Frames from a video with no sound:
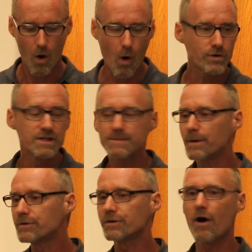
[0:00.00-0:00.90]
Or you
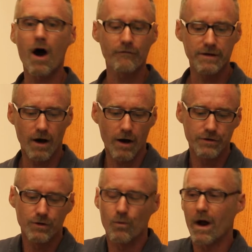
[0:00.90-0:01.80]
spill your coffee
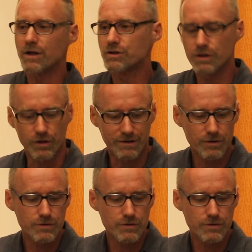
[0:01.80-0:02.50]
on your white shirt.